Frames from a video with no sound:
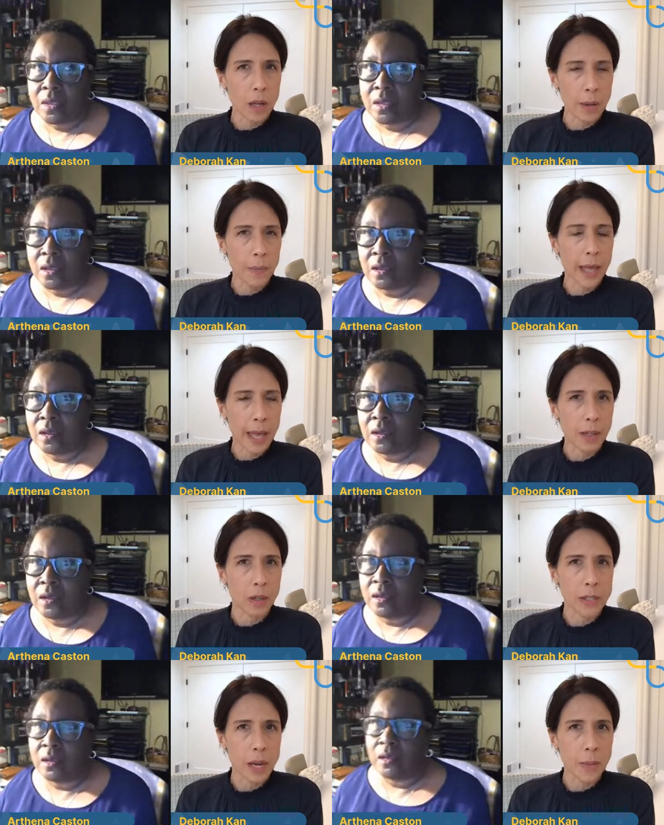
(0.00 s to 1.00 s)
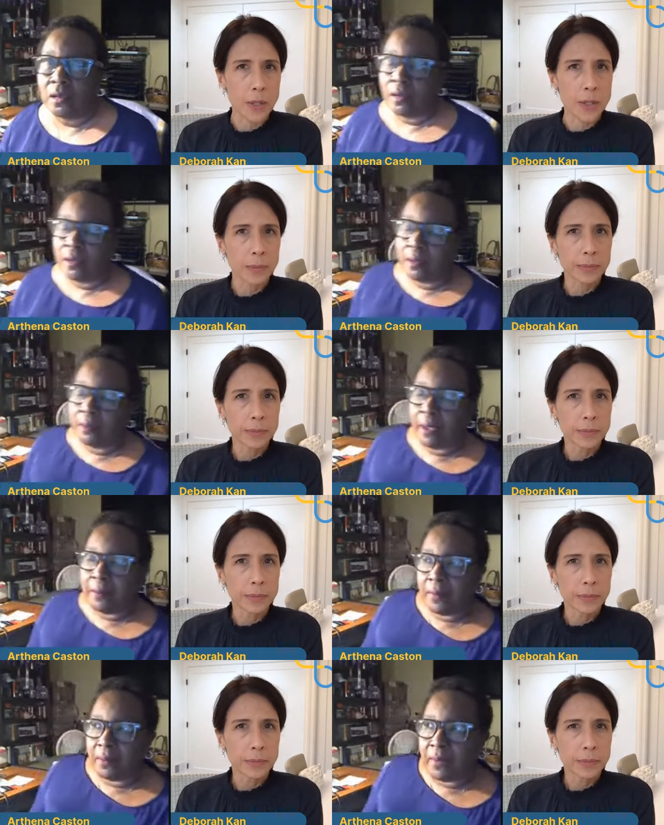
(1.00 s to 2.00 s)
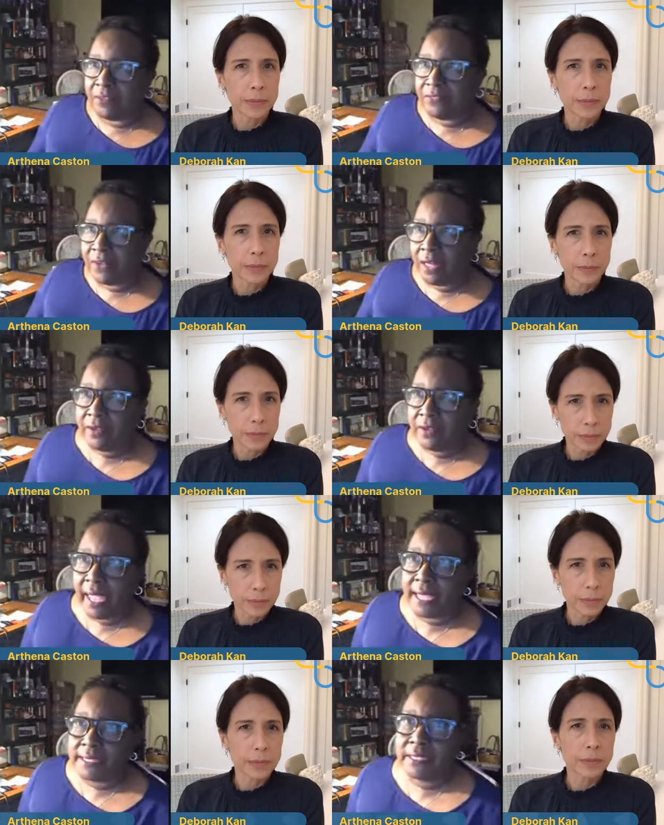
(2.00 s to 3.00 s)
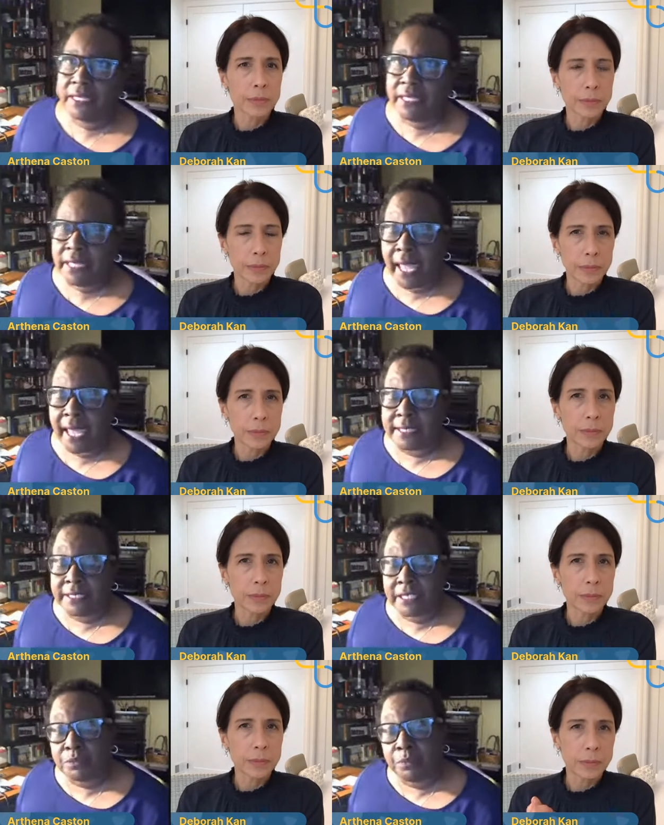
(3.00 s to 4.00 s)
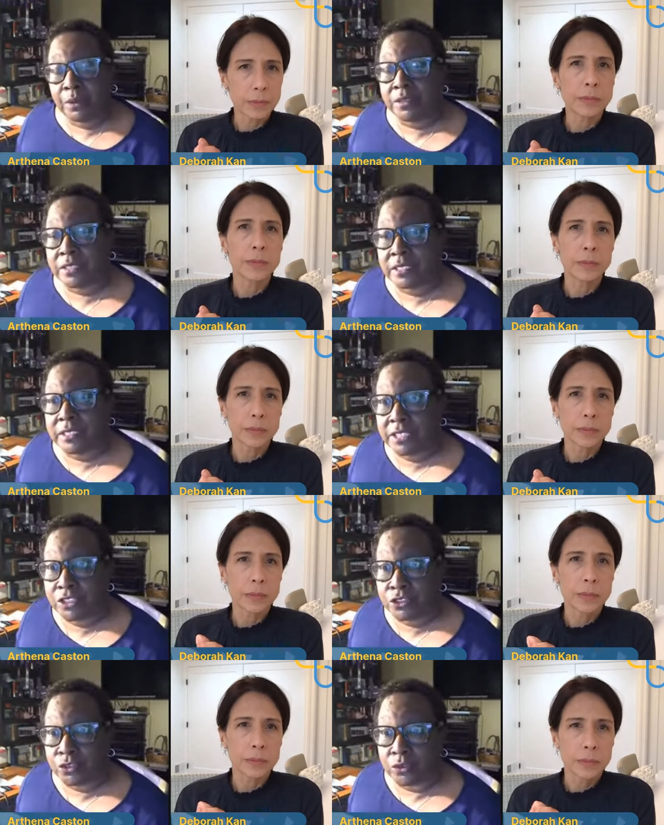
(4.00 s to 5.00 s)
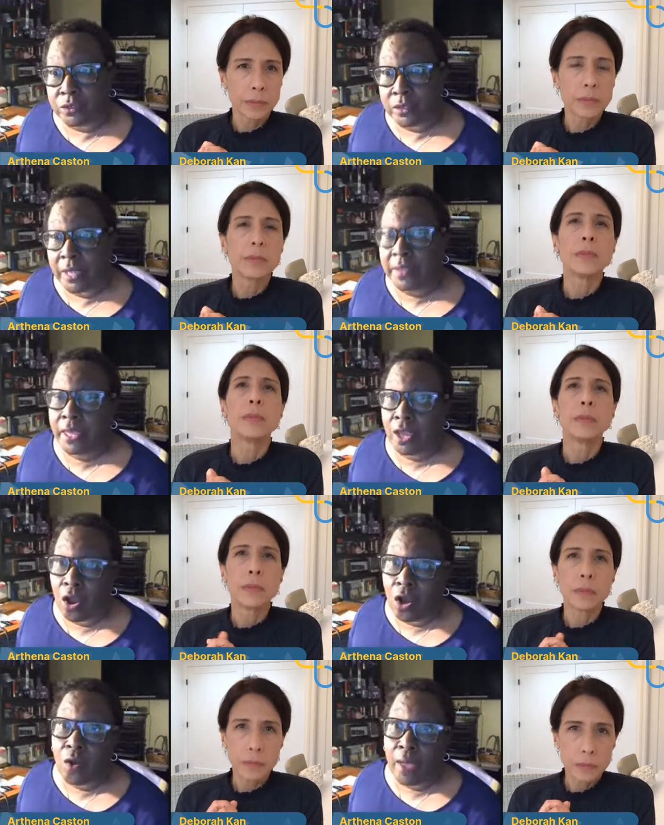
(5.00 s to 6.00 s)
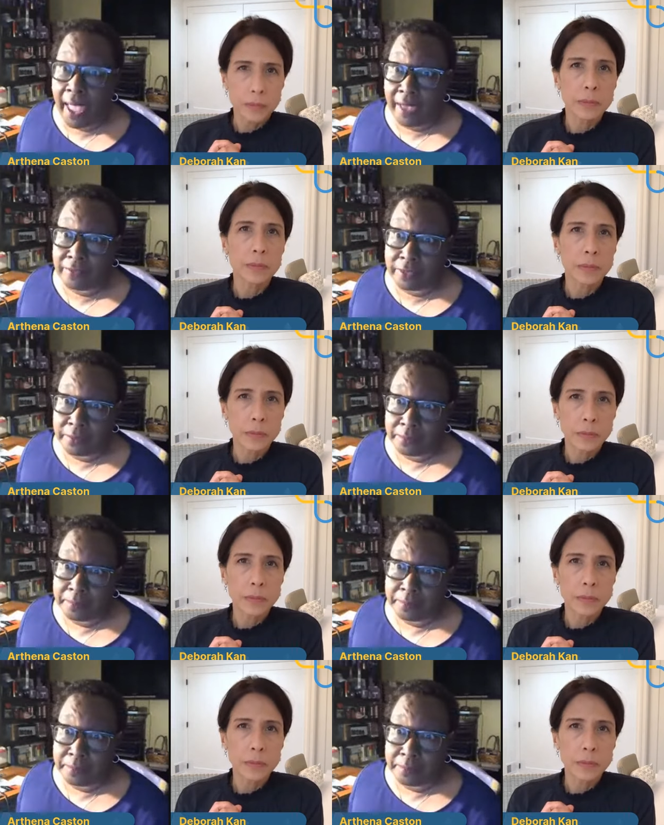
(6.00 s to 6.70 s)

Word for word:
Speaker 1: um, had Alzheimer's?
Speaker 2: My my father has it. He has six brothers and sisters, and they all have it.